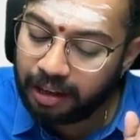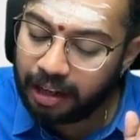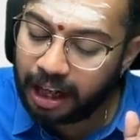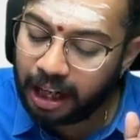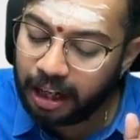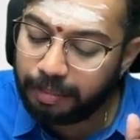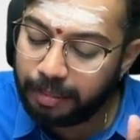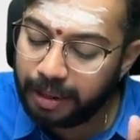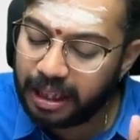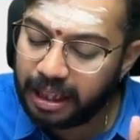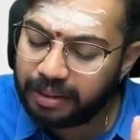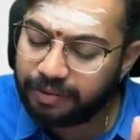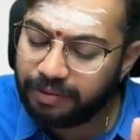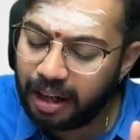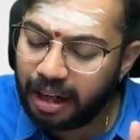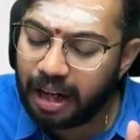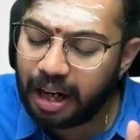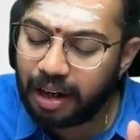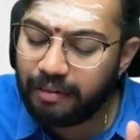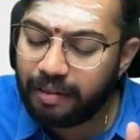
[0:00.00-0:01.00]
that means
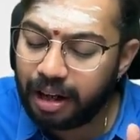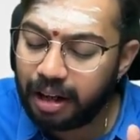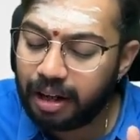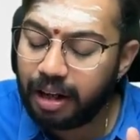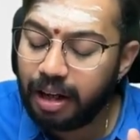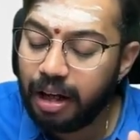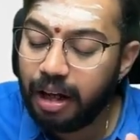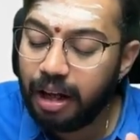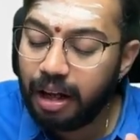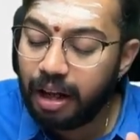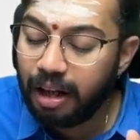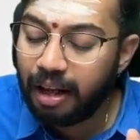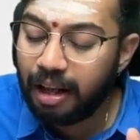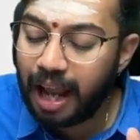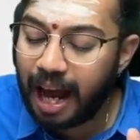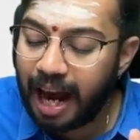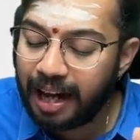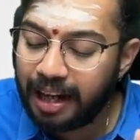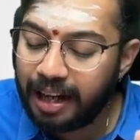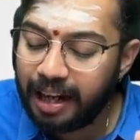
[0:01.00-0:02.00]
whenever
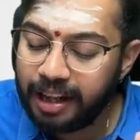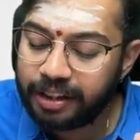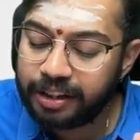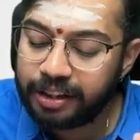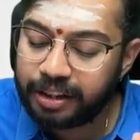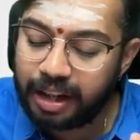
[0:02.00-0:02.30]
land is